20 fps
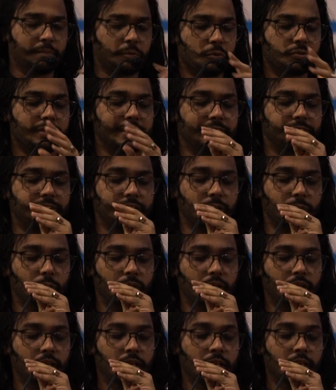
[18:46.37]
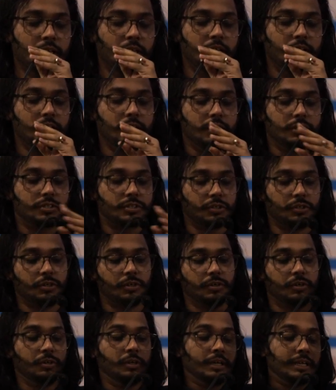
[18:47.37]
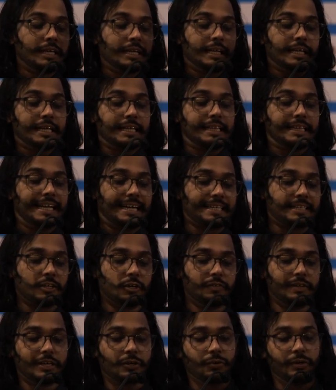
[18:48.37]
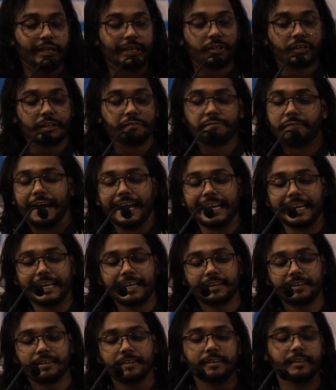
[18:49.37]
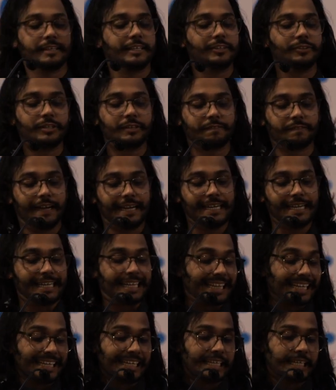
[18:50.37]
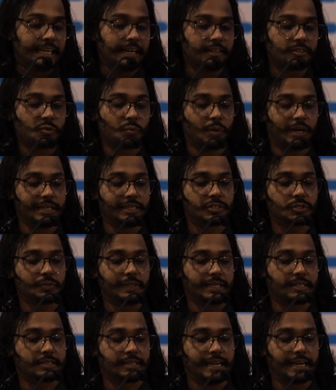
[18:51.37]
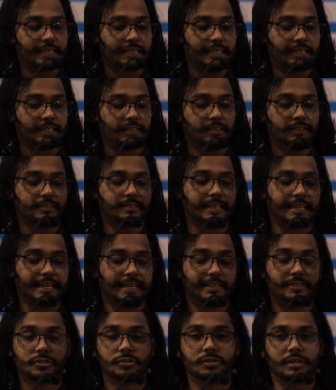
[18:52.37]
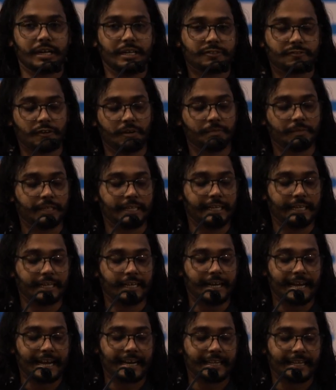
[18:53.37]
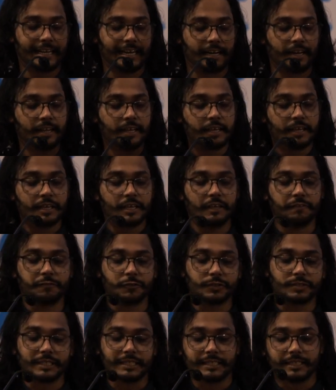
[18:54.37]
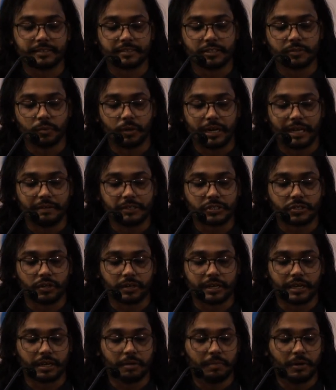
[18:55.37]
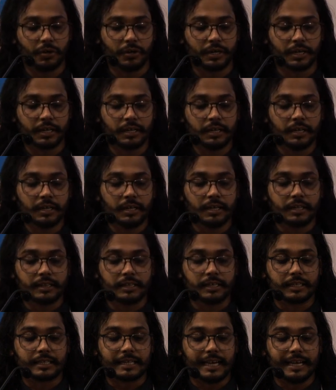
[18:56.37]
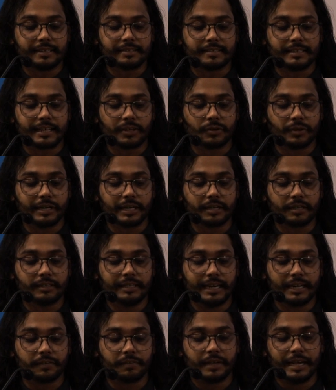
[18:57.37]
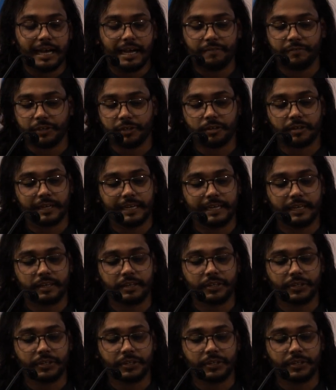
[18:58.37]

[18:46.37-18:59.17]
PostgreSQL. So that's how we are going to define it. You define 3 tasks. One is to extract data, second is to transform the data, and then if you see, this is what I was talking about, the task decorator that we have here, right?